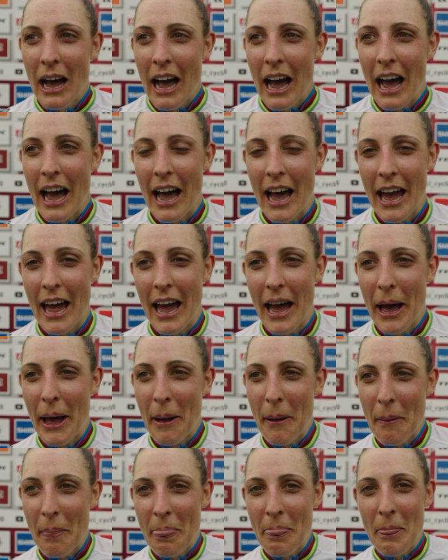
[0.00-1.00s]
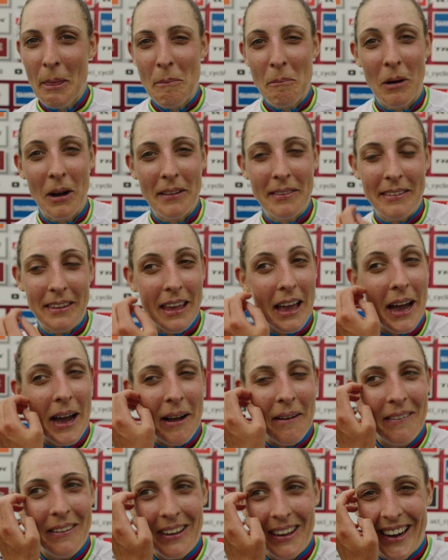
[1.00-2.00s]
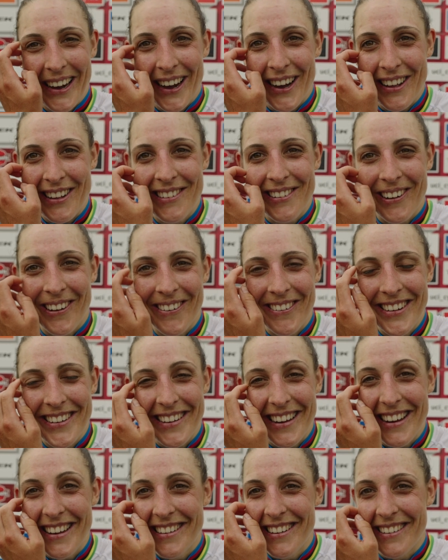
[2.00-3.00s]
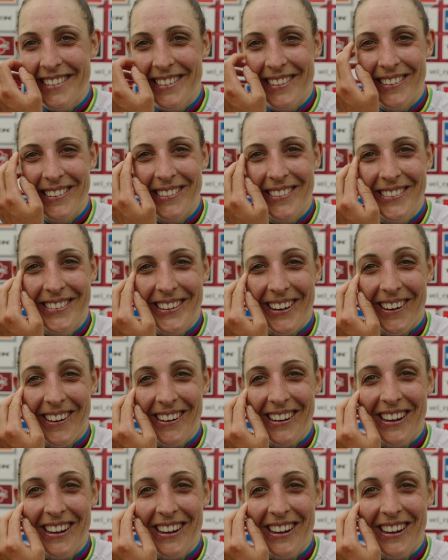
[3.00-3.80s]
Um, but yeah, yeah, it's always easy to talk